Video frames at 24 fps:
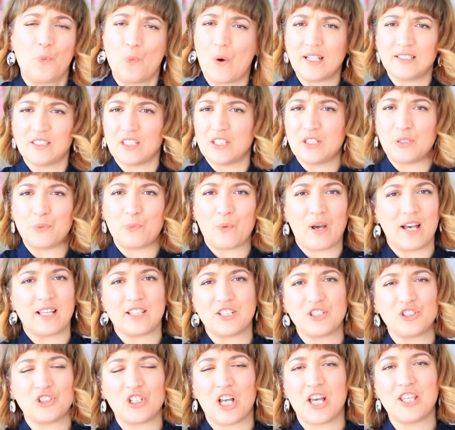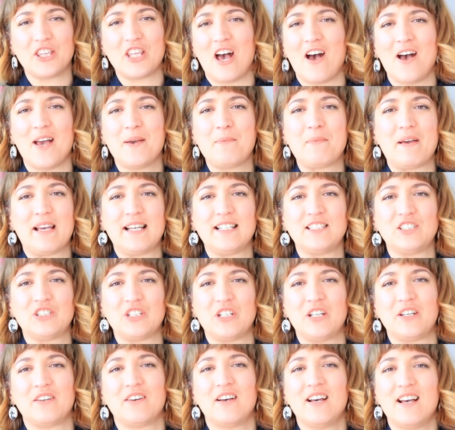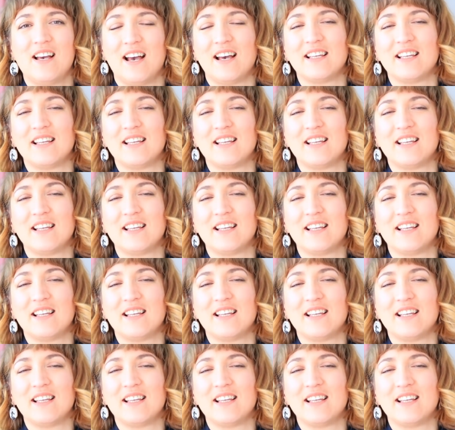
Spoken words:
why don't you wear the shirt that I made you?